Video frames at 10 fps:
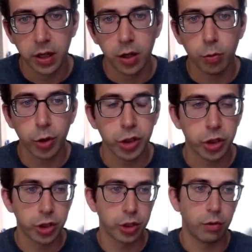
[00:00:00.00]

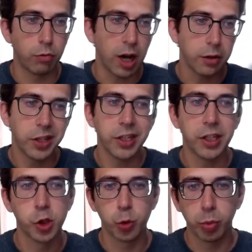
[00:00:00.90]
which, rather than
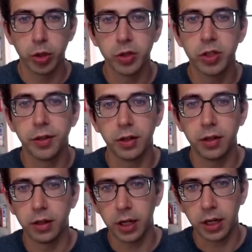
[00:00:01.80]
exploit the
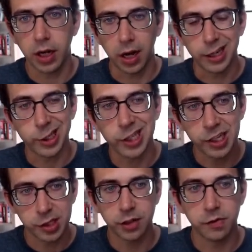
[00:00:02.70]
uh,
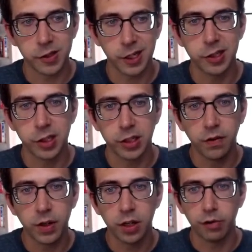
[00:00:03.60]
excessive
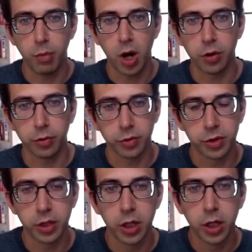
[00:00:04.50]
sensitivity of models
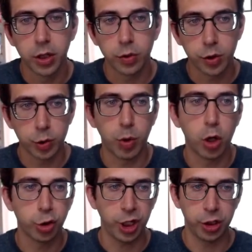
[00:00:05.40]
to small
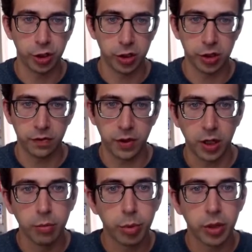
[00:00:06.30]
changes of their
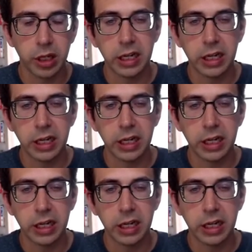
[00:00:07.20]
input,